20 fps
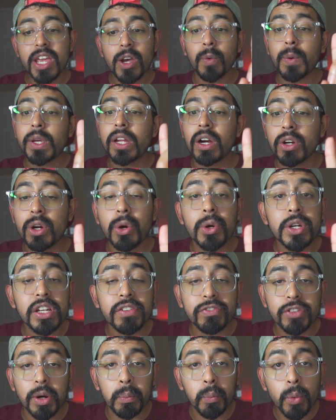We are going
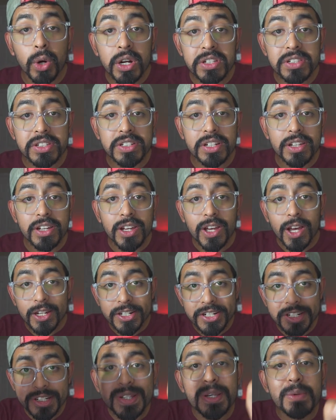from worst
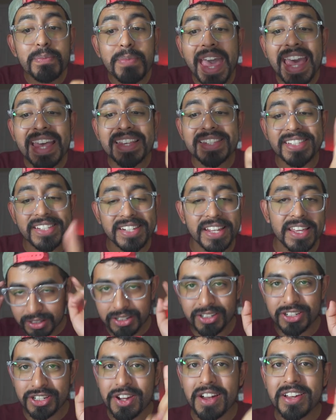to best,
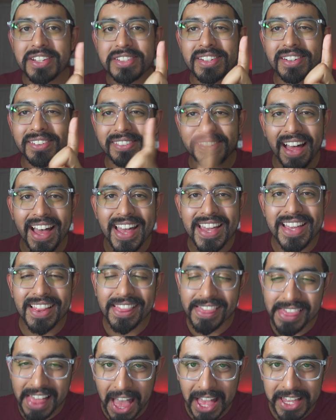just like
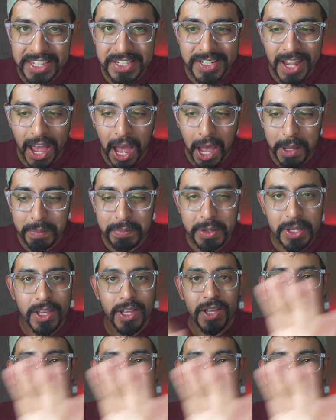last time.